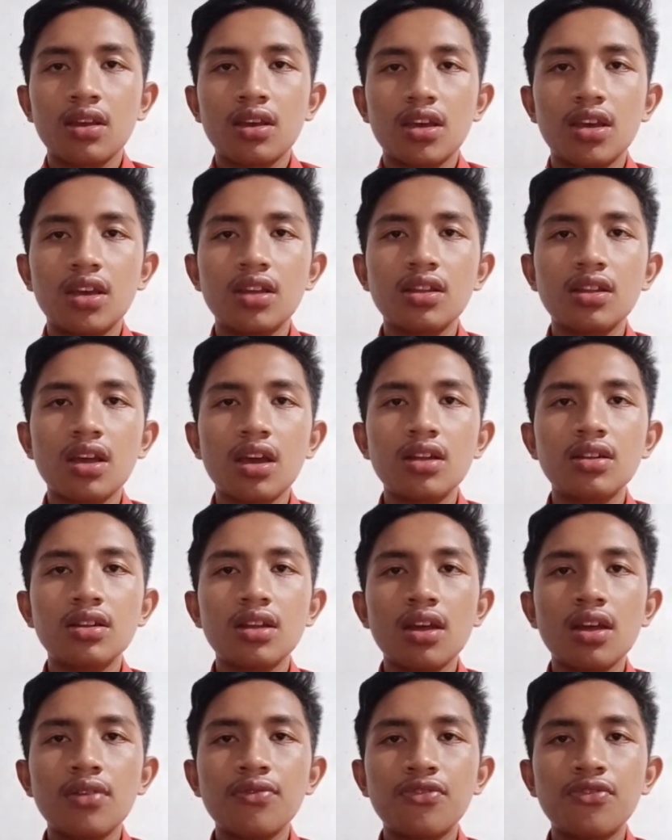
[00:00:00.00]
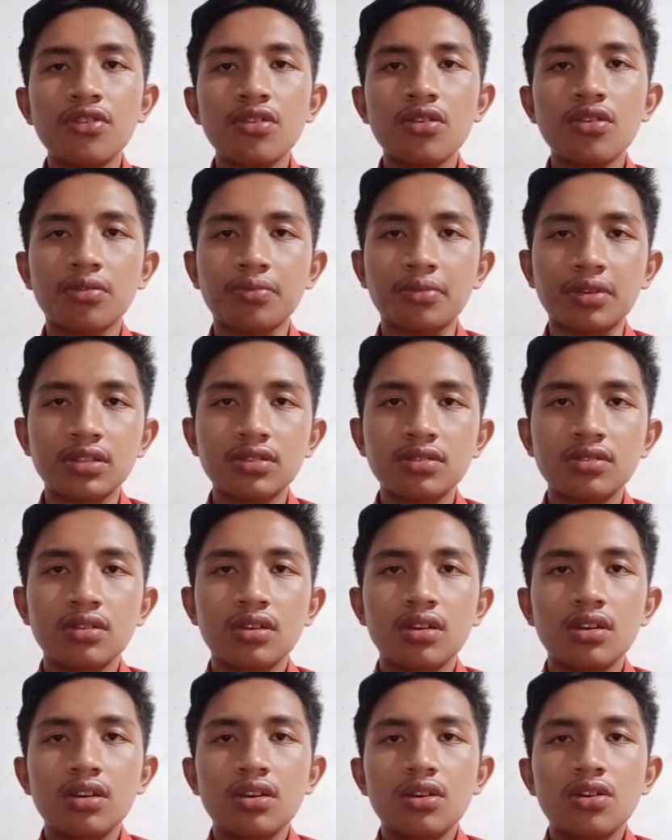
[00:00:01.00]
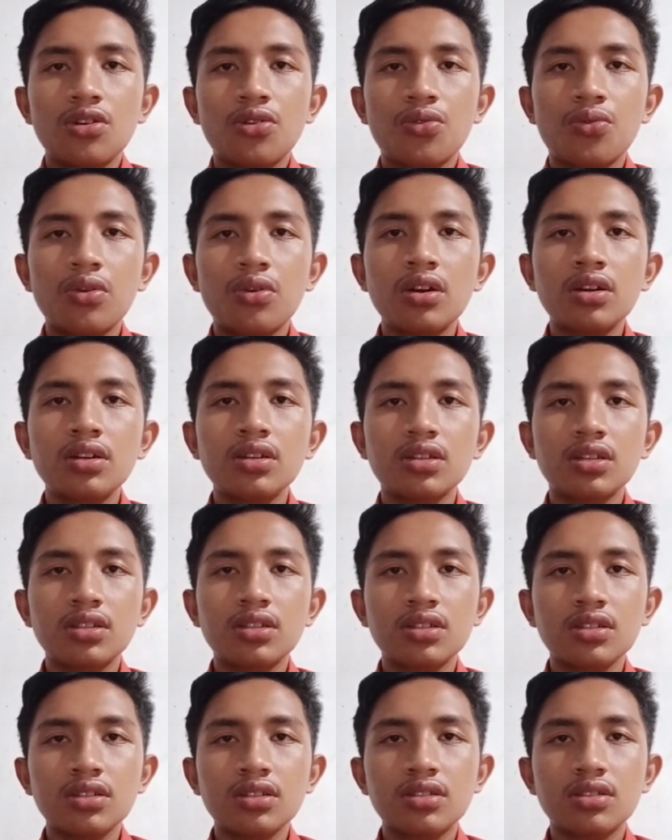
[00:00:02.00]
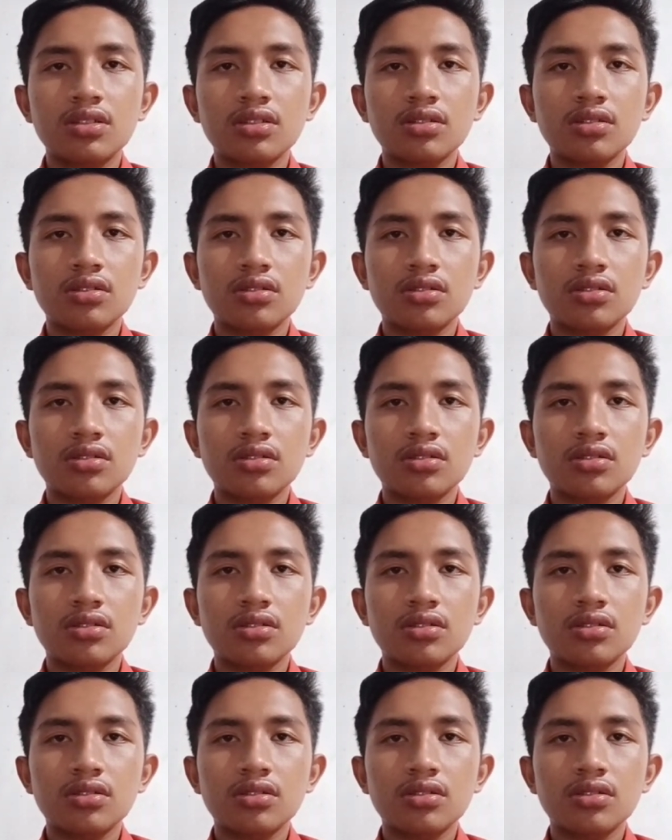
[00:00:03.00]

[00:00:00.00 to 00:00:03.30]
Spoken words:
in an environment where it is